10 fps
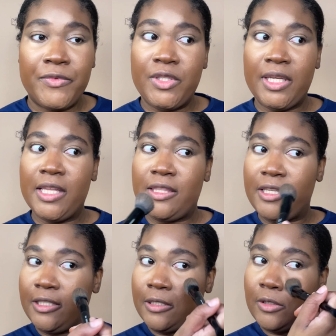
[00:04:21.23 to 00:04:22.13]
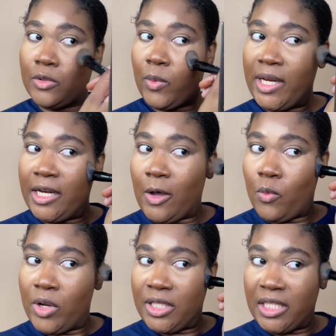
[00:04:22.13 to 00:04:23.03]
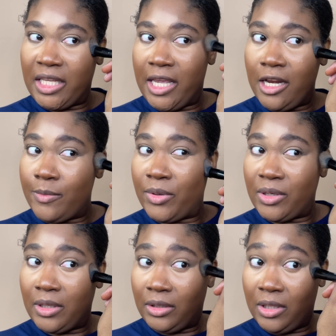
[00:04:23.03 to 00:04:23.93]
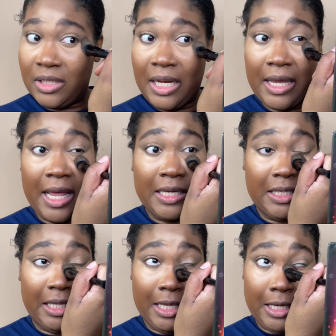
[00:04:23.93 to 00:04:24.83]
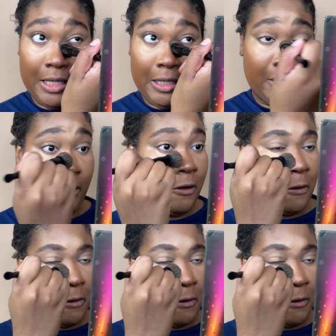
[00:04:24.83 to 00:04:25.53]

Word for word: to get this the way that I wanted to get it, but looks like I didn't.